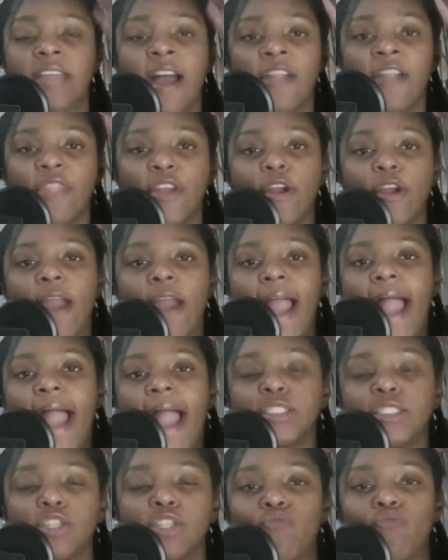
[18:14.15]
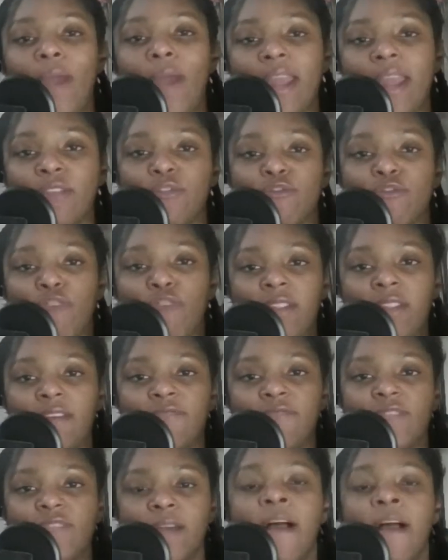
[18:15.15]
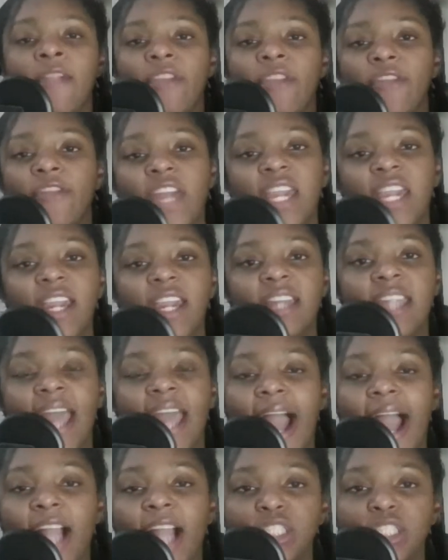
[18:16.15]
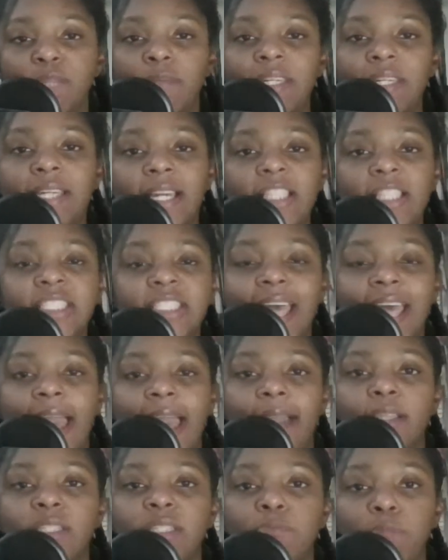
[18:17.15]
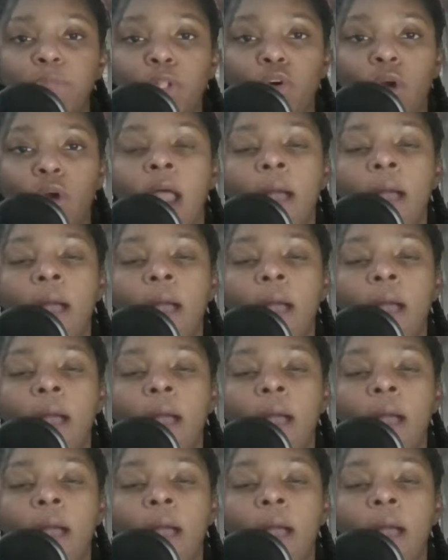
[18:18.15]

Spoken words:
that are actually right in front of them that they can actually begin to explore,